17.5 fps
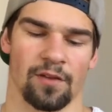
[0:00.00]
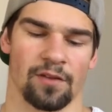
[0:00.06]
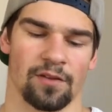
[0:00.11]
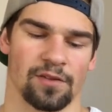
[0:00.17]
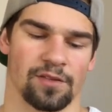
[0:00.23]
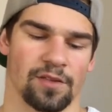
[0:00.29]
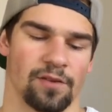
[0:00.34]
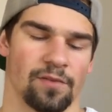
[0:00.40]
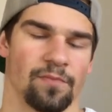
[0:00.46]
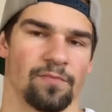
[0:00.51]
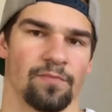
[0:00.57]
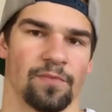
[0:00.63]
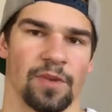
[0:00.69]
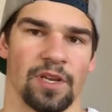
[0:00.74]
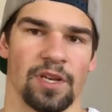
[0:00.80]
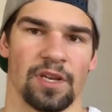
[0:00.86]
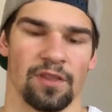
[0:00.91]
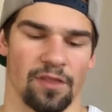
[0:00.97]
So
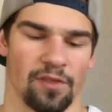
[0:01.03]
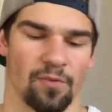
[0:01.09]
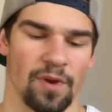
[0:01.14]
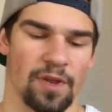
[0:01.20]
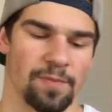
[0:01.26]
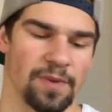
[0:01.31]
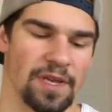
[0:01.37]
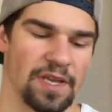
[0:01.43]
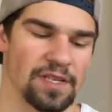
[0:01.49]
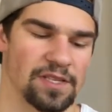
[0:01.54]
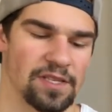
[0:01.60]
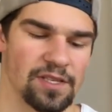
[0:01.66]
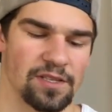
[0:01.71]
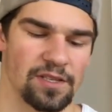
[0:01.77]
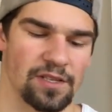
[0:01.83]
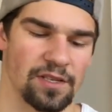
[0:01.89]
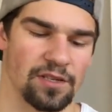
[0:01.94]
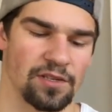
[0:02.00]
you need 3
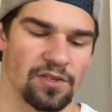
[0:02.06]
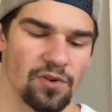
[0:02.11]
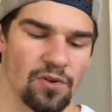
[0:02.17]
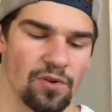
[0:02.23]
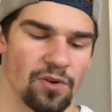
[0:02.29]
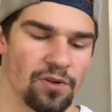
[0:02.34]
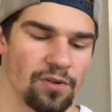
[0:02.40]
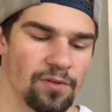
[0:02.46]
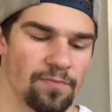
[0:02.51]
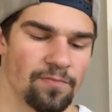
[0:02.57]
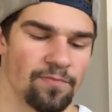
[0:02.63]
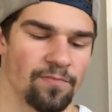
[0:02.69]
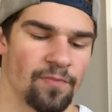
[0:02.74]
pieces in total,